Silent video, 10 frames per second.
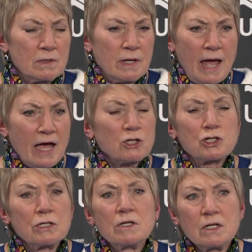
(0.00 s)

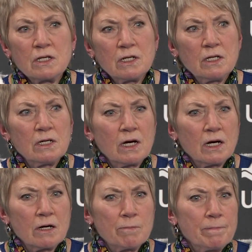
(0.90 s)
action,
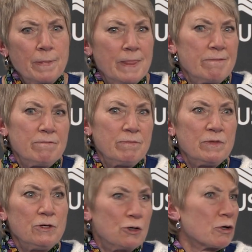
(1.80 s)

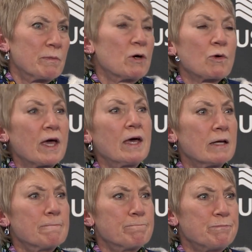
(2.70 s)
you're going to be
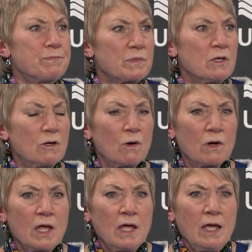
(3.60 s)
okay,
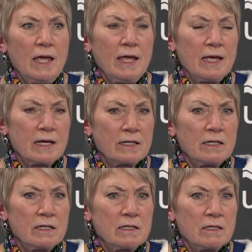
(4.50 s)
and
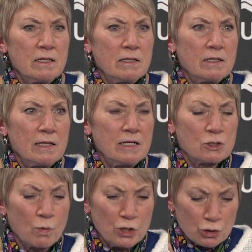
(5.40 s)

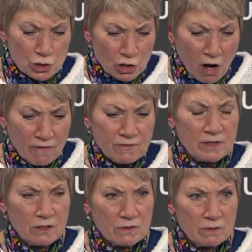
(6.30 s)
it's when you're soft
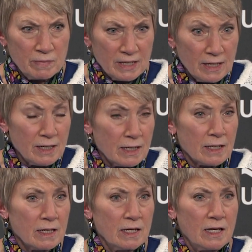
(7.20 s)
there at the
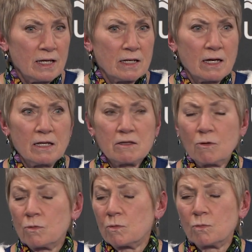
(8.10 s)
beginning. And I
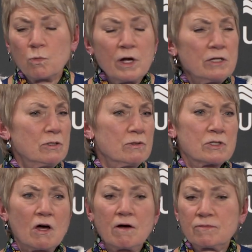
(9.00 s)
thought we were way too
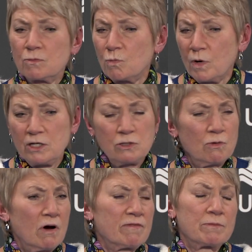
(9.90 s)
soft, way
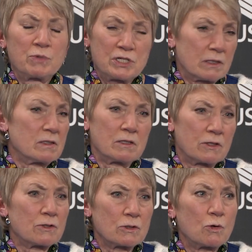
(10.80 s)
too often, particularly in the
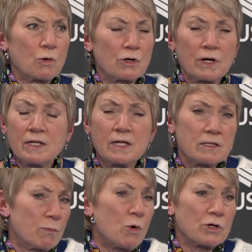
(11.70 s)
third quarter. And then
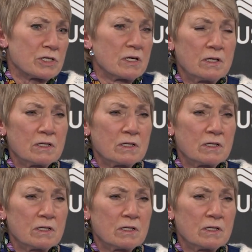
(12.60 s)
the boards.